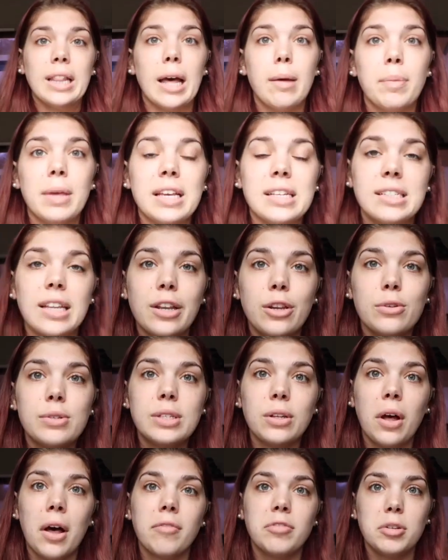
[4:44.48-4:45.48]
that being said, you
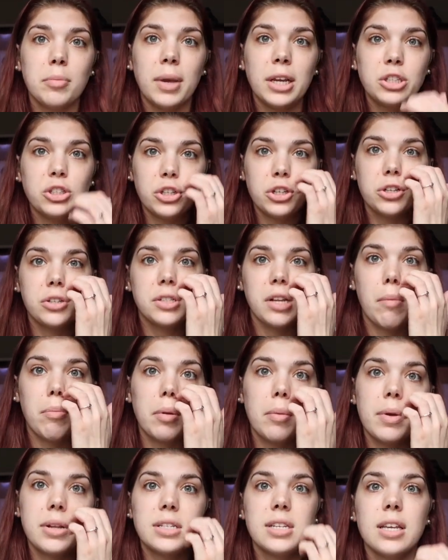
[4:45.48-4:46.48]
still have to make sure you're
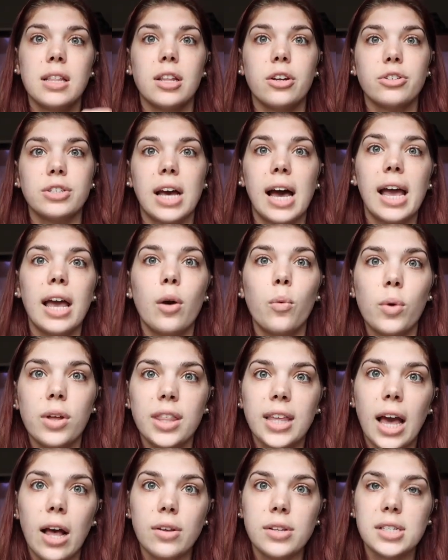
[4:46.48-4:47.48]
supplementing their diet
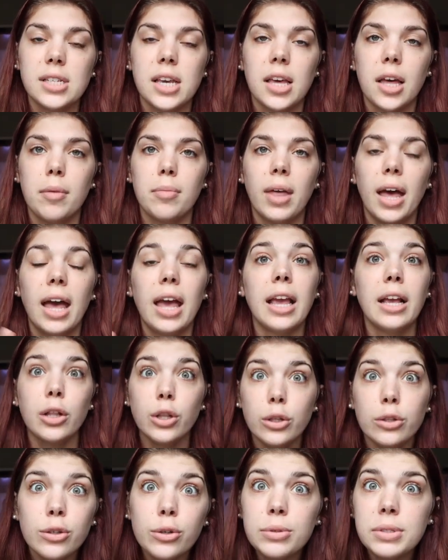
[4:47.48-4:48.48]
with calcium that
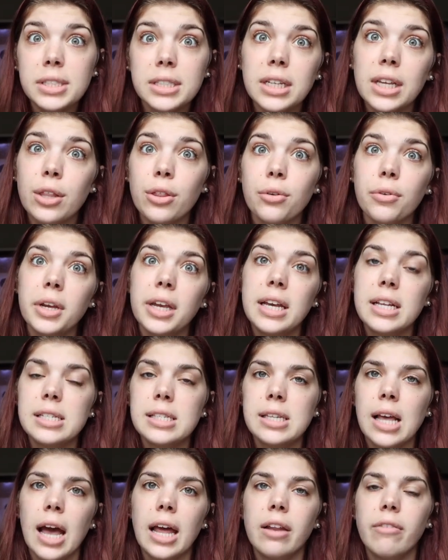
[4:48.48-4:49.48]
includes D3
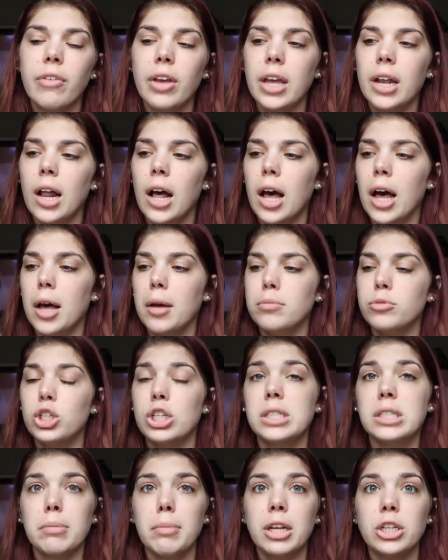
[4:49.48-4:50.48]
inside of it,
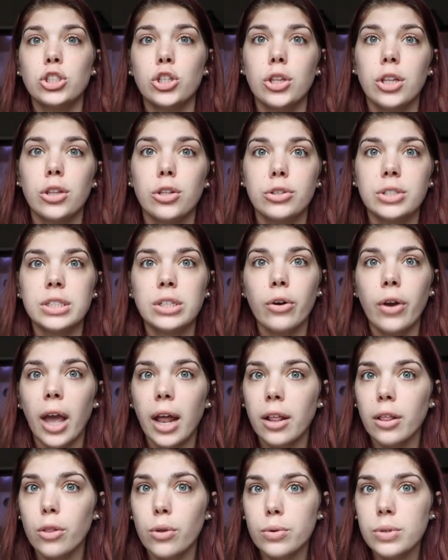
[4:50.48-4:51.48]
just to make sure that they're still
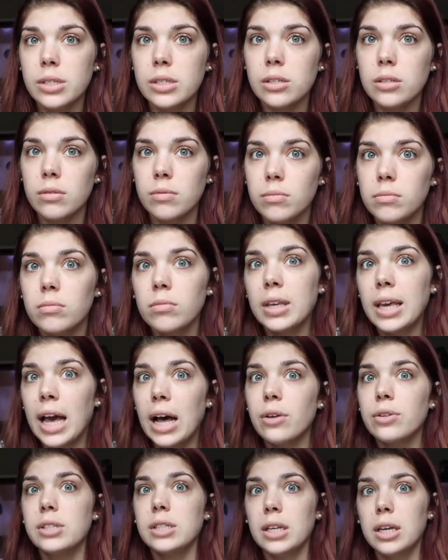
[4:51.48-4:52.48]
getting those
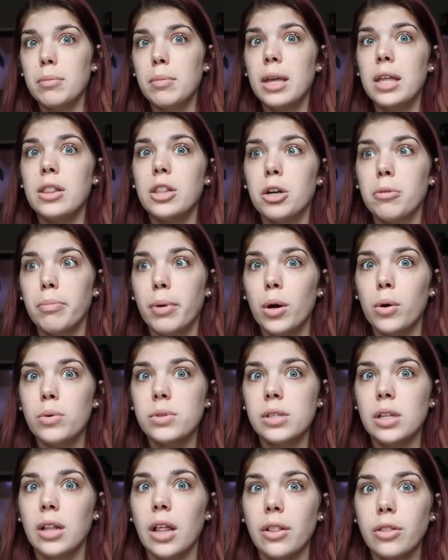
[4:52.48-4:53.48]
calcium in their
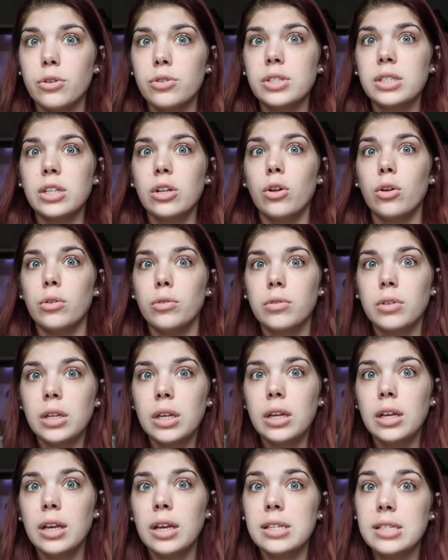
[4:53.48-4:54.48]
bones, and that they're still,
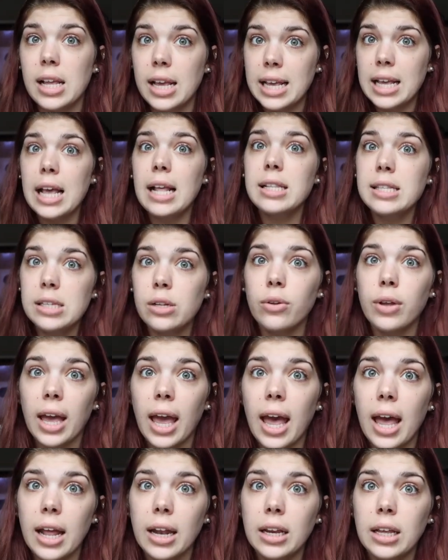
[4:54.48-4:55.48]
because they can still
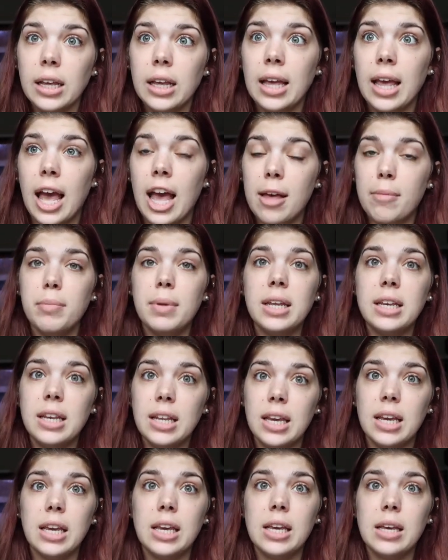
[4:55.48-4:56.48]
get
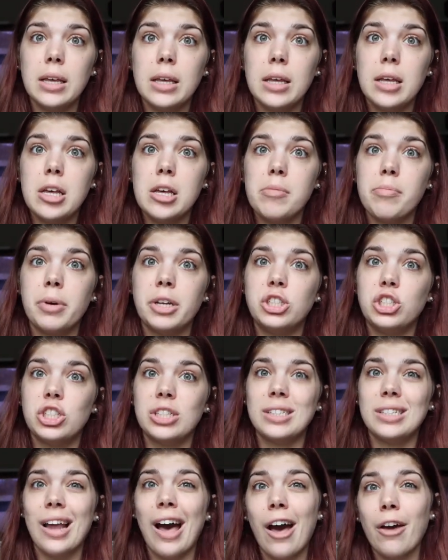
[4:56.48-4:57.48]
MBD, but
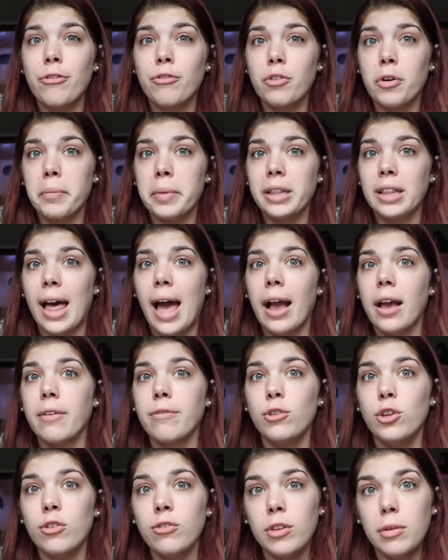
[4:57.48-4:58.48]
just not from a lack of
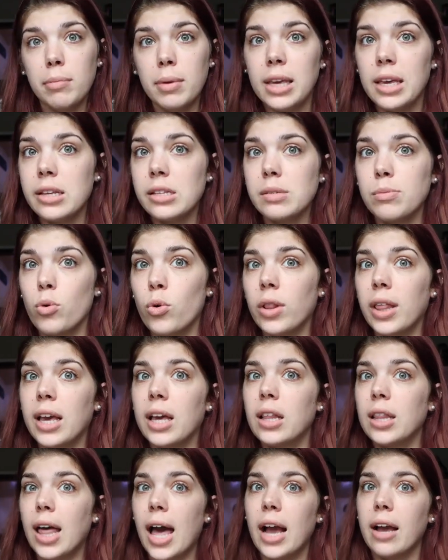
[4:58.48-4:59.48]
UVB. It's more
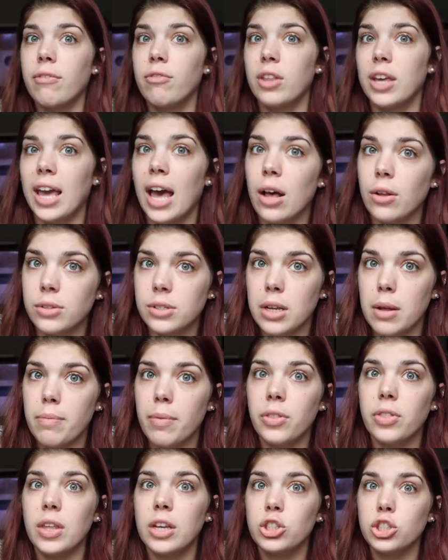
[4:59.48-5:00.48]
like a lack of the calcium
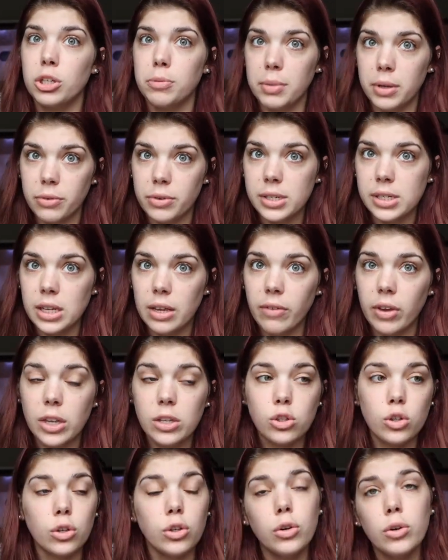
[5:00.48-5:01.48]
that they should be
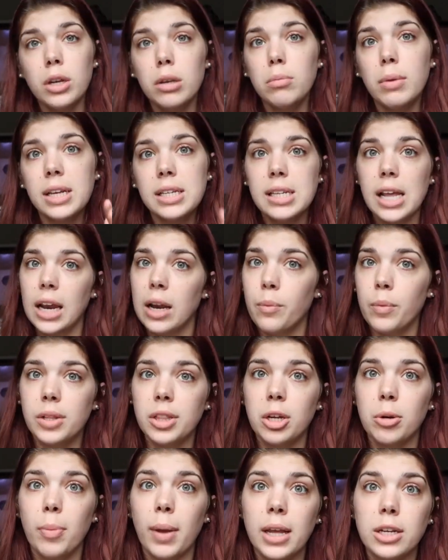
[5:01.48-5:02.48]
receiving. So you can mix that in with
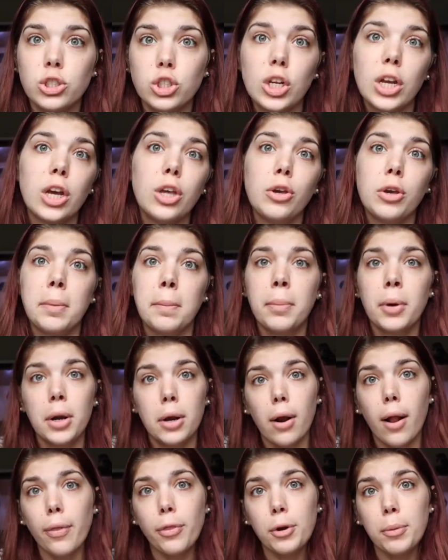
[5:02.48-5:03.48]
their Pangea, you can put
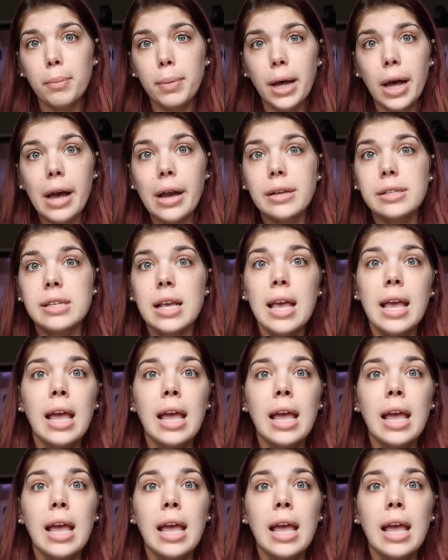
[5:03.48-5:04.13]
it on their bugs,